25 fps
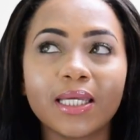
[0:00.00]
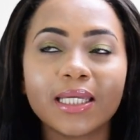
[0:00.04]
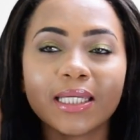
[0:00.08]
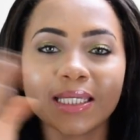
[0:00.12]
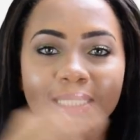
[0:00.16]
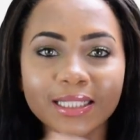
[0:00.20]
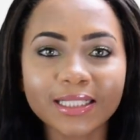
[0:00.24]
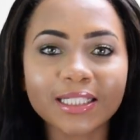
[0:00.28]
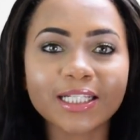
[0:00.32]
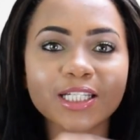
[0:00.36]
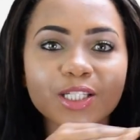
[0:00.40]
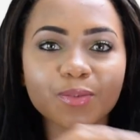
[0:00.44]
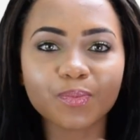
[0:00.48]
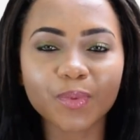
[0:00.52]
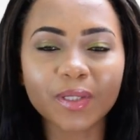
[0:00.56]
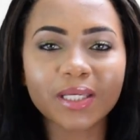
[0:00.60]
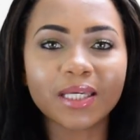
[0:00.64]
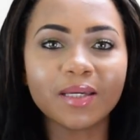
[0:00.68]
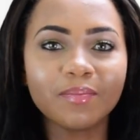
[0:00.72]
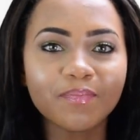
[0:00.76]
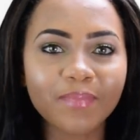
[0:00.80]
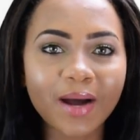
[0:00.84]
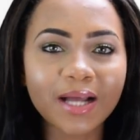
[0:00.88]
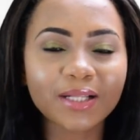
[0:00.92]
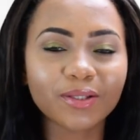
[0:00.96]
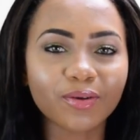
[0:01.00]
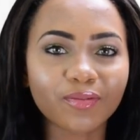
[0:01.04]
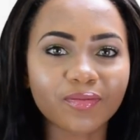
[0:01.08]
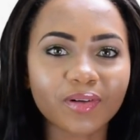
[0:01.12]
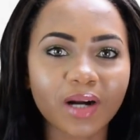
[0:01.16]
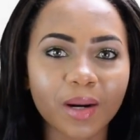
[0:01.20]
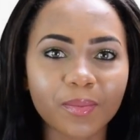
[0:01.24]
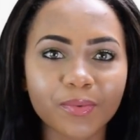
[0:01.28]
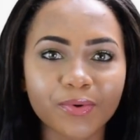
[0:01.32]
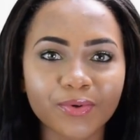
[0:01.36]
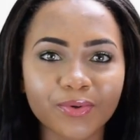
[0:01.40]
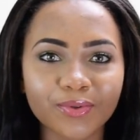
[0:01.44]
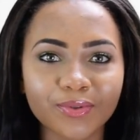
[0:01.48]
English speaking part of
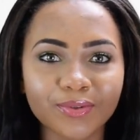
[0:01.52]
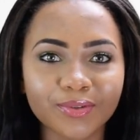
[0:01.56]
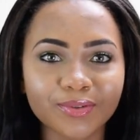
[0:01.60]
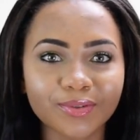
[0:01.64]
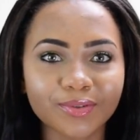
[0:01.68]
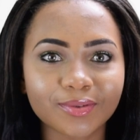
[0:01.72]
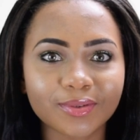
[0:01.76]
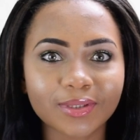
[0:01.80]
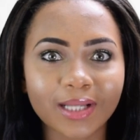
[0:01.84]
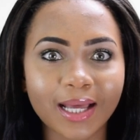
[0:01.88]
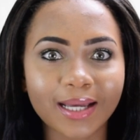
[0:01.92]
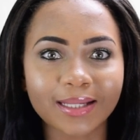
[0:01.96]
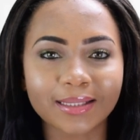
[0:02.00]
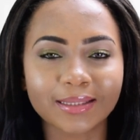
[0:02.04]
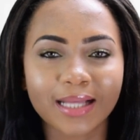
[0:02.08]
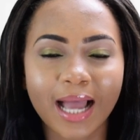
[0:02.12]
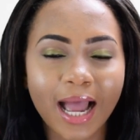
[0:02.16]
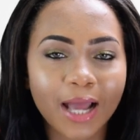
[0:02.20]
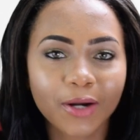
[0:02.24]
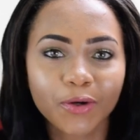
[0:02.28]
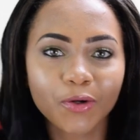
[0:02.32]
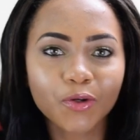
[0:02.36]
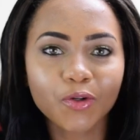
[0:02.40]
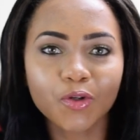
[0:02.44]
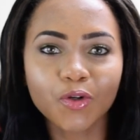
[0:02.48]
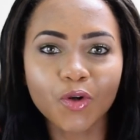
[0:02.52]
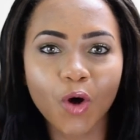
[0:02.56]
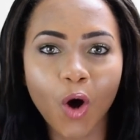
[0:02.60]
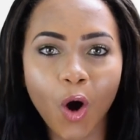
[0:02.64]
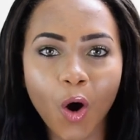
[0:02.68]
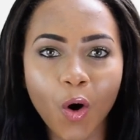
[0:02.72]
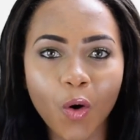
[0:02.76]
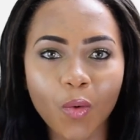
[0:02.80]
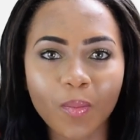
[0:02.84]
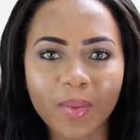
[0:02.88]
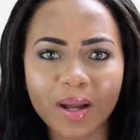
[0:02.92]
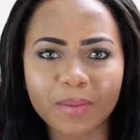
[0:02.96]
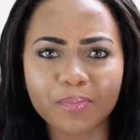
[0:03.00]
Cameroon. Like, I don't
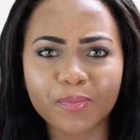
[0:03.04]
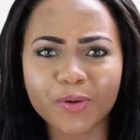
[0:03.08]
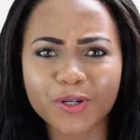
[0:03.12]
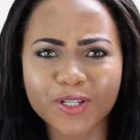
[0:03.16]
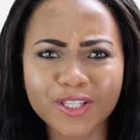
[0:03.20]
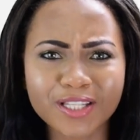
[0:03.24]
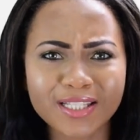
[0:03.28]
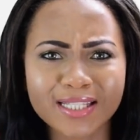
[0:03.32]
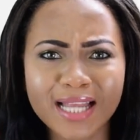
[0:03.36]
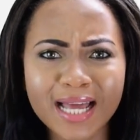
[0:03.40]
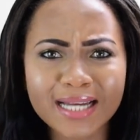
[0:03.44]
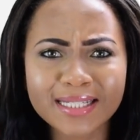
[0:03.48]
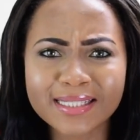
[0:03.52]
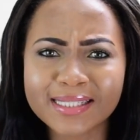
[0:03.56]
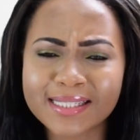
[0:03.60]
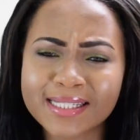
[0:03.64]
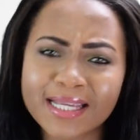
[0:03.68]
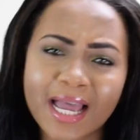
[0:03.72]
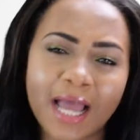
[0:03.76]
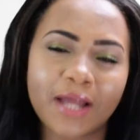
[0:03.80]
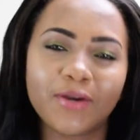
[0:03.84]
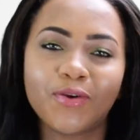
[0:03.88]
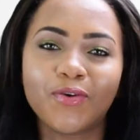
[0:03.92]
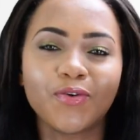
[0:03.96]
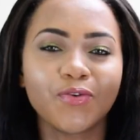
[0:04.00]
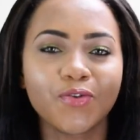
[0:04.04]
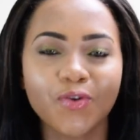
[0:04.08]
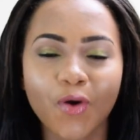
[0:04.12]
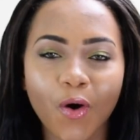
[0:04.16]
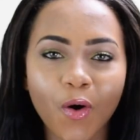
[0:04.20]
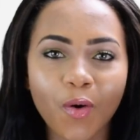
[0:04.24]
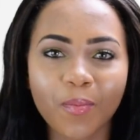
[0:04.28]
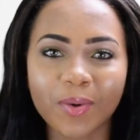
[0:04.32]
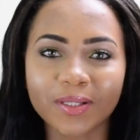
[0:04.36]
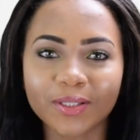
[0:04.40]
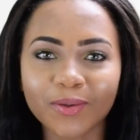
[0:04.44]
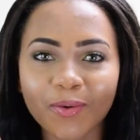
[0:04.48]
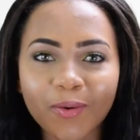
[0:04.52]
know, my personality, I don't
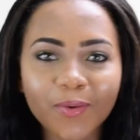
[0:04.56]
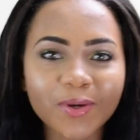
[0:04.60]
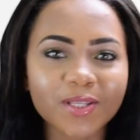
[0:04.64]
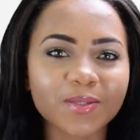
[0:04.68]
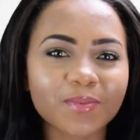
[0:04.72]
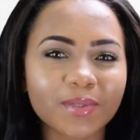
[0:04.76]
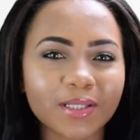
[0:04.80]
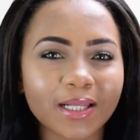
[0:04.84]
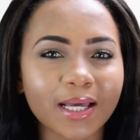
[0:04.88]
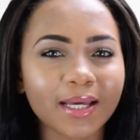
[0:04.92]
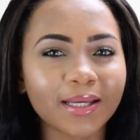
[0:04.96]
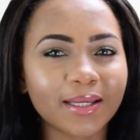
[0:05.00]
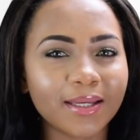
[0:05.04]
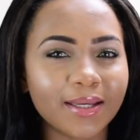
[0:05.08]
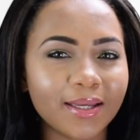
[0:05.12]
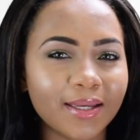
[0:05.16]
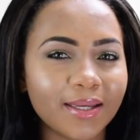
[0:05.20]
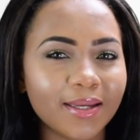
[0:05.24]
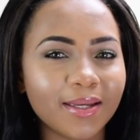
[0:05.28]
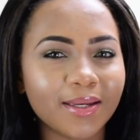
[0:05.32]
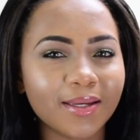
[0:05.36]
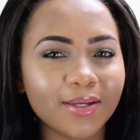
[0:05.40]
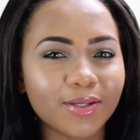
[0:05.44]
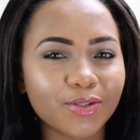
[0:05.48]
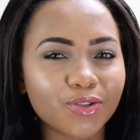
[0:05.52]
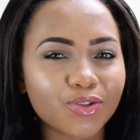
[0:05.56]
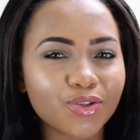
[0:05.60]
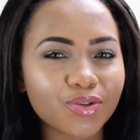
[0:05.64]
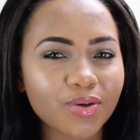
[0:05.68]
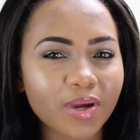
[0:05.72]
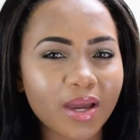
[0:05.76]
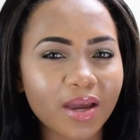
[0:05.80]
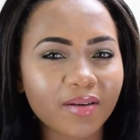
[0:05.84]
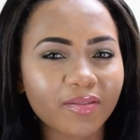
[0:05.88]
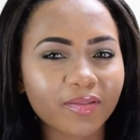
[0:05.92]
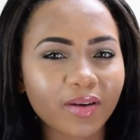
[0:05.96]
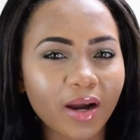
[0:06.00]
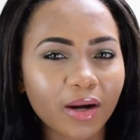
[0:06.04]
know, but they always be like, tu
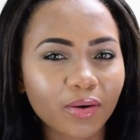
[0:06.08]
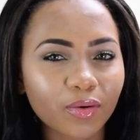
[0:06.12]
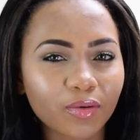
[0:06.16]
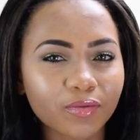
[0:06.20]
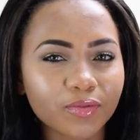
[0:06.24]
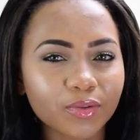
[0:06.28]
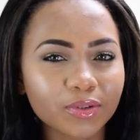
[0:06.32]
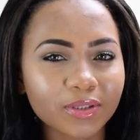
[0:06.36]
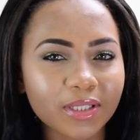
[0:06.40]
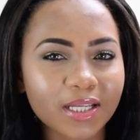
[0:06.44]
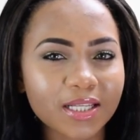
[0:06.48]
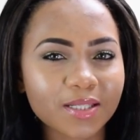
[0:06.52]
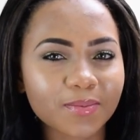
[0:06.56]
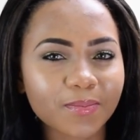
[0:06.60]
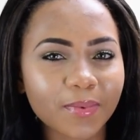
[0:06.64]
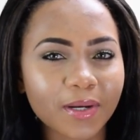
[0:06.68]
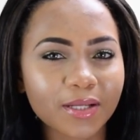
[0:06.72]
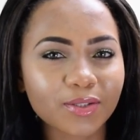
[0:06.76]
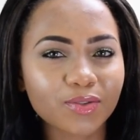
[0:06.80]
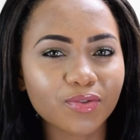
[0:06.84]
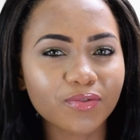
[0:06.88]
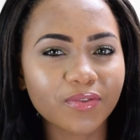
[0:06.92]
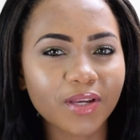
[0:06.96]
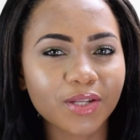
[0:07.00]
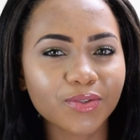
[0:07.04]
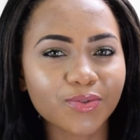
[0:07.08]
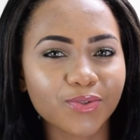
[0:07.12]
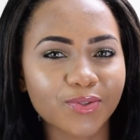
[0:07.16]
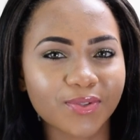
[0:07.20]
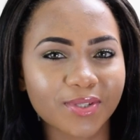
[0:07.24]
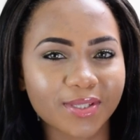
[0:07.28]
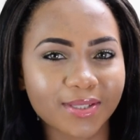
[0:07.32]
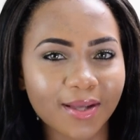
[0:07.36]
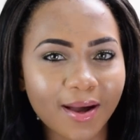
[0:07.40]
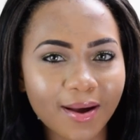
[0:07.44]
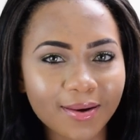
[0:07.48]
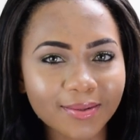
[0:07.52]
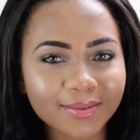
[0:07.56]
es francophone, n'est-ce pas, tu viens du
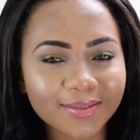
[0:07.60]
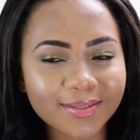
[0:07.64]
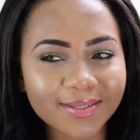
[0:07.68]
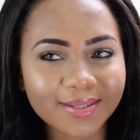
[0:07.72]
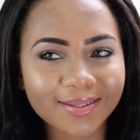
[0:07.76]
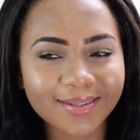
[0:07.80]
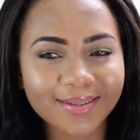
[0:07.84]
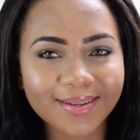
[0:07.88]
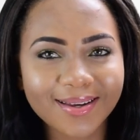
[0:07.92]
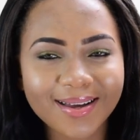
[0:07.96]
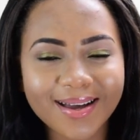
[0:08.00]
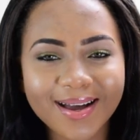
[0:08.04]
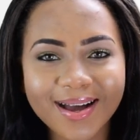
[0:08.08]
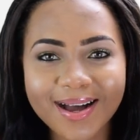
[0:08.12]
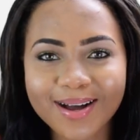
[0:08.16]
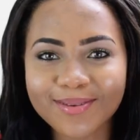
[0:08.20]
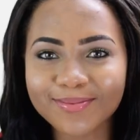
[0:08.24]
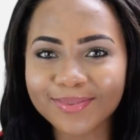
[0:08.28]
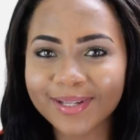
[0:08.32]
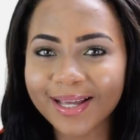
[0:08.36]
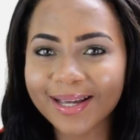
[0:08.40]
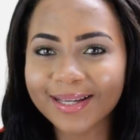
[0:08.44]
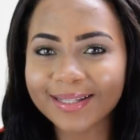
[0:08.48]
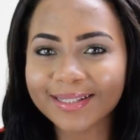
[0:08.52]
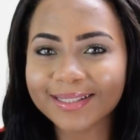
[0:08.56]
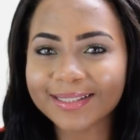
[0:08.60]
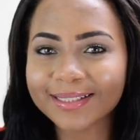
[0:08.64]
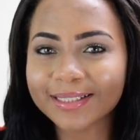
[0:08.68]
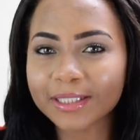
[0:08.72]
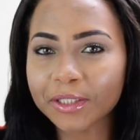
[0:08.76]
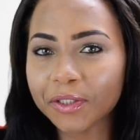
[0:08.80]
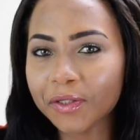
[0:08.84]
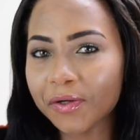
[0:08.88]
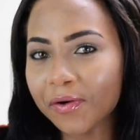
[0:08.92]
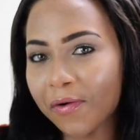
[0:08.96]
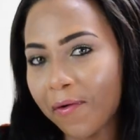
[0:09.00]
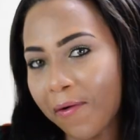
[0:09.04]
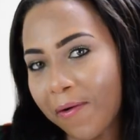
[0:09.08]
centre. I'm like,
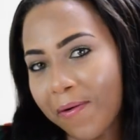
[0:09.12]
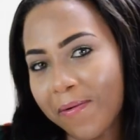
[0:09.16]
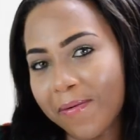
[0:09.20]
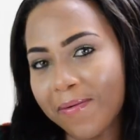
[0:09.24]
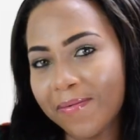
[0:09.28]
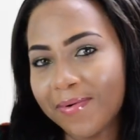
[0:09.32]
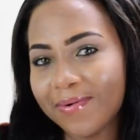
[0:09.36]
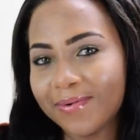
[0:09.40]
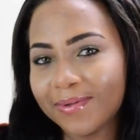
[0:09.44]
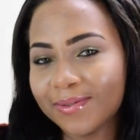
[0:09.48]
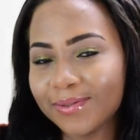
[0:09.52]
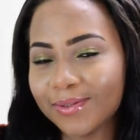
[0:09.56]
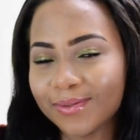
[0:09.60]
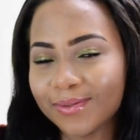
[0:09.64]
no,